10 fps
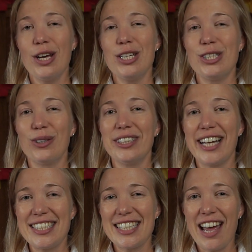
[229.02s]
So
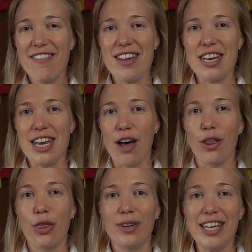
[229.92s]
let's dive into now
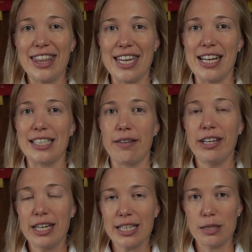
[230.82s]
three things, and I'm
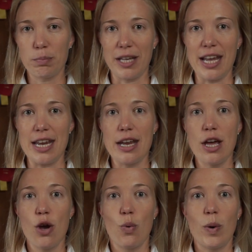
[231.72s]
going to explain
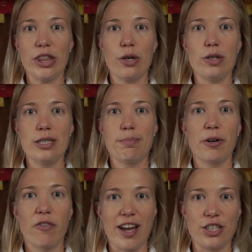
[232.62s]
what those
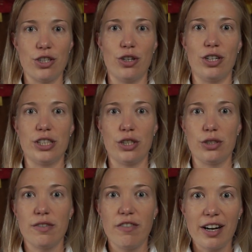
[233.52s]
professionals,
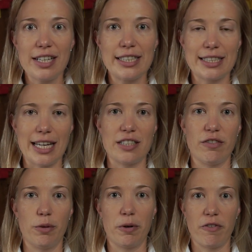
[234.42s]
those very
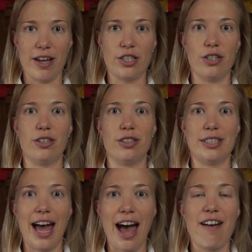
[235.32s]
successful professionals,
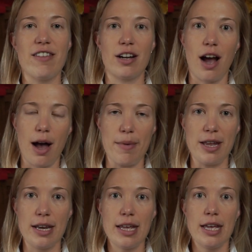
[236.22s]
have in
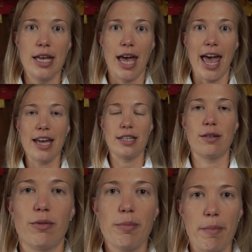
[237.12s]
common. And
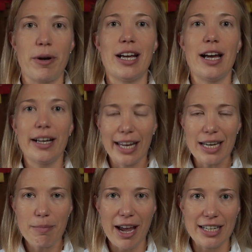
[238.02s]
remember,
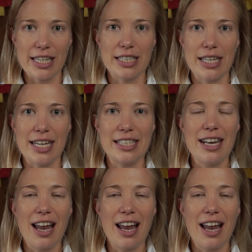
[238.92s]
getting back to this, it's